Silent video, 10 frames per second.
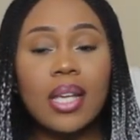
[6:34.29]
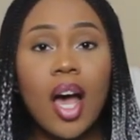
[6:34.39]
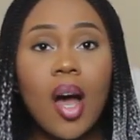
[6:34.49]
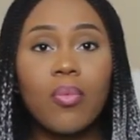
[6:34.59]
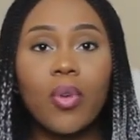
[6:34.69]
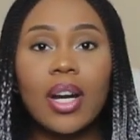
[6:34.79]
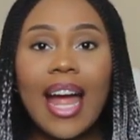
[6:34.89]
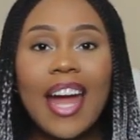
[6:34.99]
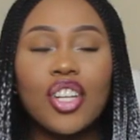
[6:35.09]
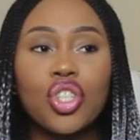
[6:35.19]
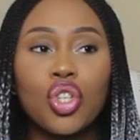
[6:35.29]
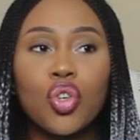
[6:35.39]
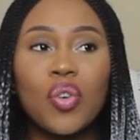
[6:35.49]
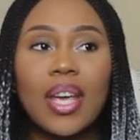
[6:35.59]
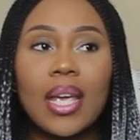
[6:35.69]
what I
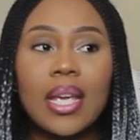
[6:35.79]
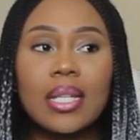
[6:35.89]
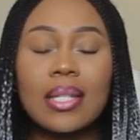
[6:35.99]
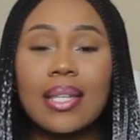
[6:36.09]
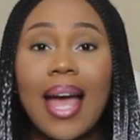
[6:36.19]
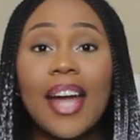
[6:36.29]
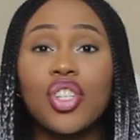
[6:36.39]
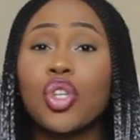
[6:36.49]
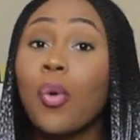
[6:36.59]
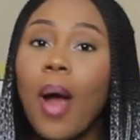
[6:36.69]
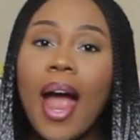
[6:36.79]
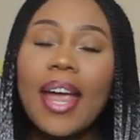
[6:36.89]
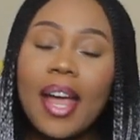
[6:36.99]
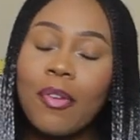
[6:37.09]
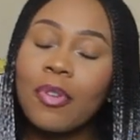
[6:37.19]
do is I
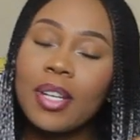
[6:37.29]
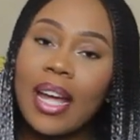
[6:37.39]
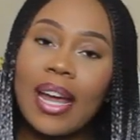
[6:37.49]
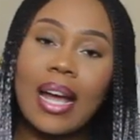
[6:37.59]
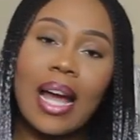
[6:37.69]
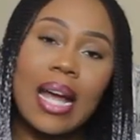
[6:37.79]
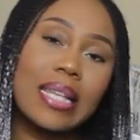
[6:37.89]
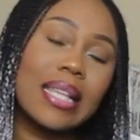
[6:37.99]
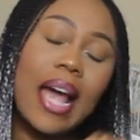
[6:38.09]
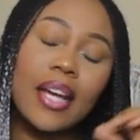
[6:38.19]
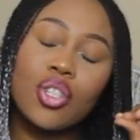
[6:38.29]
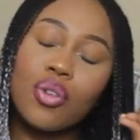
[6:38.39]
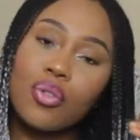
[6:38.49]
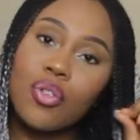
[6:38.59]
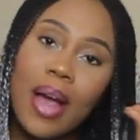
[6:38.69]
try every night, guys. I
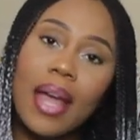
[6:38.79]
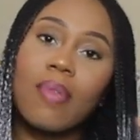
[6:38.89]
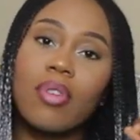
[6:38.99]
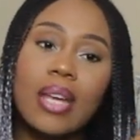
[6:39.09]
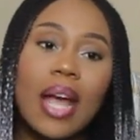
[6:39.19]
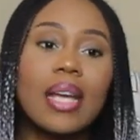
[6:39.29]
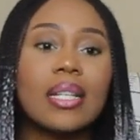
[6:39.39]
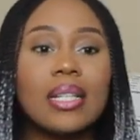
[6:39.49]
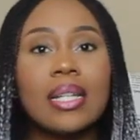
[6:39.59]
do try every night.